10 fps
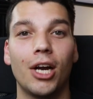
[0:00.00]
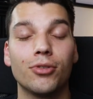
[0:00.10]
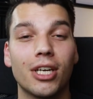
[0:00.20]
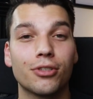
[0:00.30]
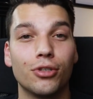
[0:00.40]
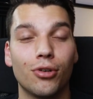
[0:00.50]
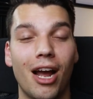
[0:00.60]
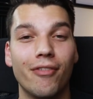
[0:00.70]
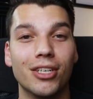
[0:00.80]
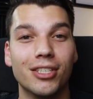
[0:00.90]
I was actually
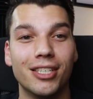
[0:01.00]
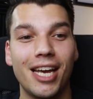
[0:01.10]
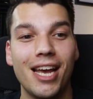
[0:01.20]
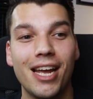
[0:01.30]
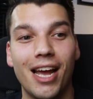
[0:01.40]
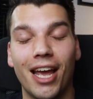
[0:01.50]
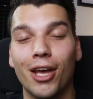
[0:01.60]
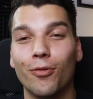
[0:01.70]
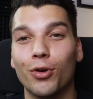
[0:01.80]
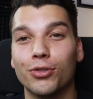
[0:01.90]
driving today
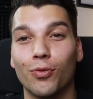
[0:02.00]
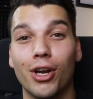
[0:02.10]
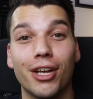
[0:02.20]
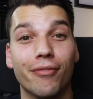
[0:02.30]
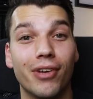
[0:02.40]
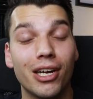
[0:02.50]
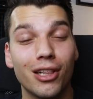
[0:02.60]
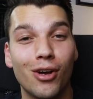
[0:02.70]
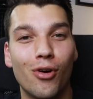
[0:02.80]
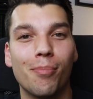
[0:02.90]
and was running
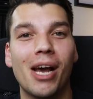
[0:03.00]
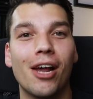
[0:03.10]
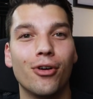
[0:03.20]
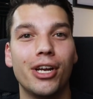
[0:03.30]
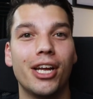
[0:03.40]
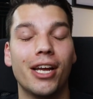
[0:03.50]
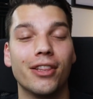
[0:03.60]
very low on battery,